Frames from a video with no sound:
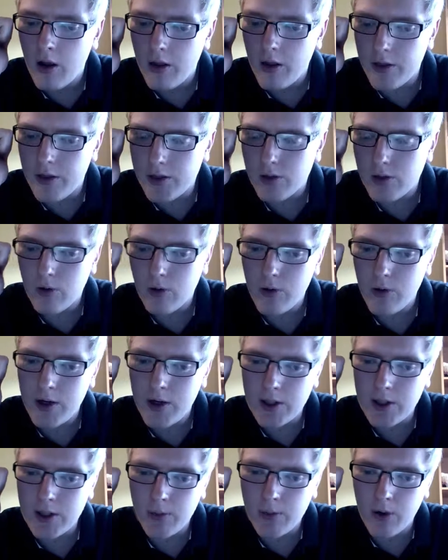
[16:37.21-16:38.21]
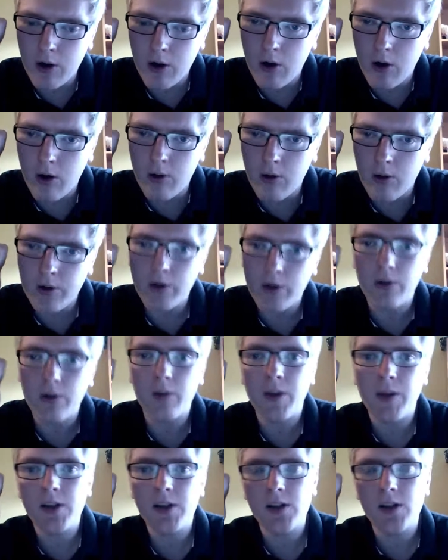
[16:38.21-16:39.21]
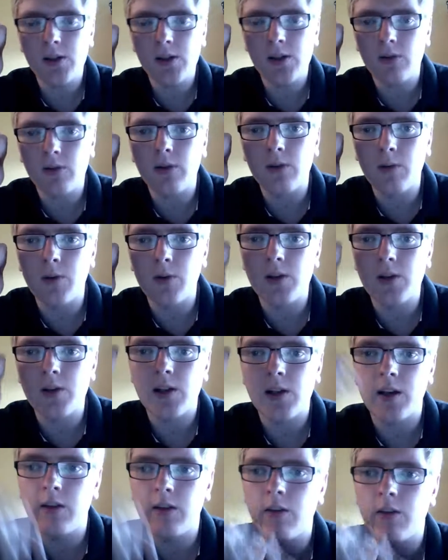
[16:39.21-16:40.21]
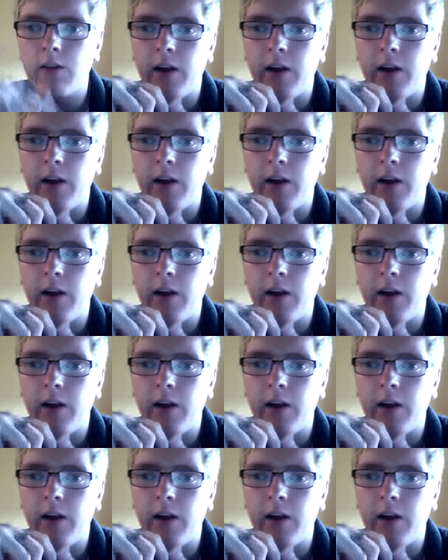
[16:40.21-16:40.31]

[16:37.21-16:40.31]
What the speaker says: The stories were all, you know, your basic storybooks like your